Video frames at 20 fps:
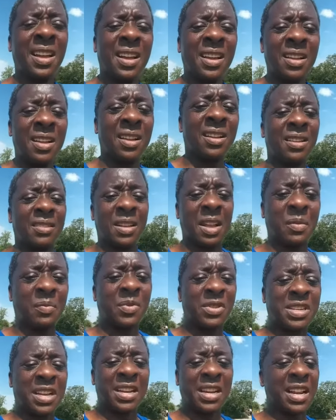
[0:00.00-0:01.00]
pretend
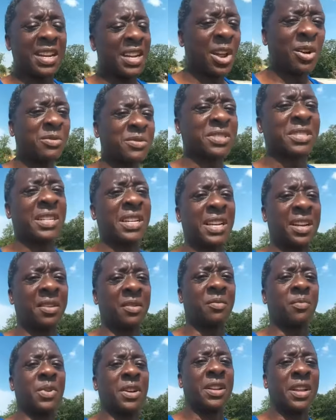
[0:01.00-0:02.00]
they don't see it. But
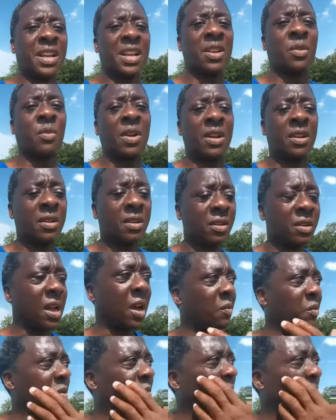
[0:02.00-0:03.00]
anyway, I wouldn't
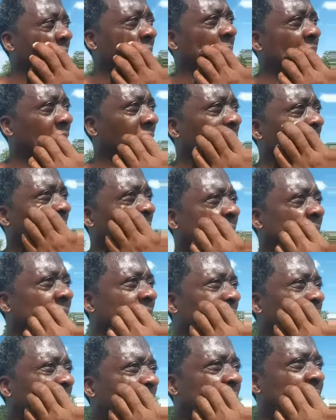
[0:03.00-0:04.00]
be me if I didn't see
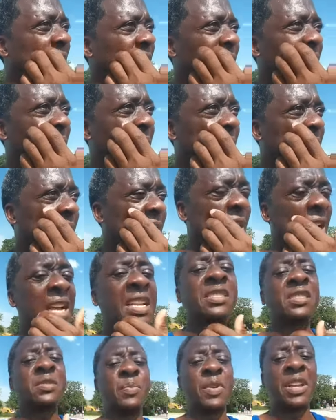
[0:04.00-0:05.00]
it, you hear me? And
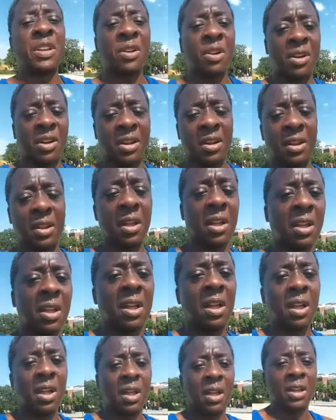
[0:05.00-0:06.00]
speak on it.
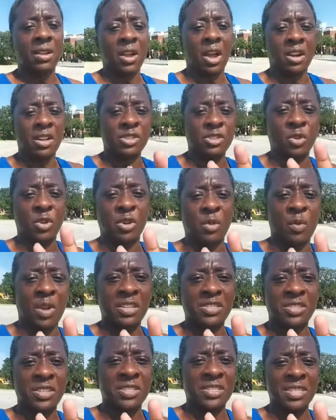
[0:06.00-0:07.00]
Y'all enjoy the rest of your
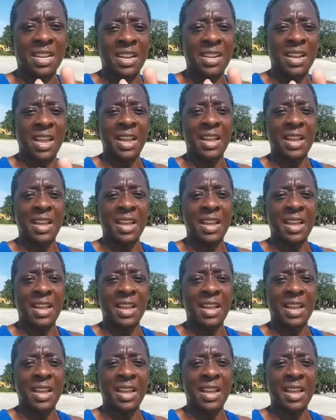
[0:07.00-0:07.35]
Sunday.